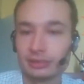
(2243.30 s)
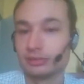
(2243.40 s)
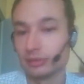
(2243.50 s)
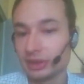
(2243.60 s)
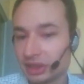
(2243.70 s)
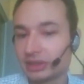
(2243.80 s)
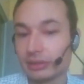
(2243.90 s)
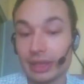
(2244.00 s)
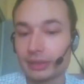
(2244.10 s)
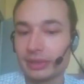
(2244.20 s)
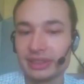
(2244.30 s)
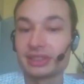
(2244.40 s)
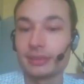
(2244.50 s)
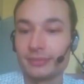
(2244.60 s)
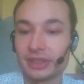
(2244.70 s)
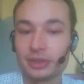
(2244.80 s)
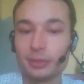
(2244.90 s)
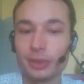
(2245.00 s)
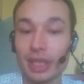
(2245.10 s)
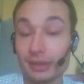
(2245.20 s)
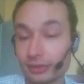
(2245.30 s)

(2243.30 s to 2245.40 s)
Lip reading: which is actually it's something super hard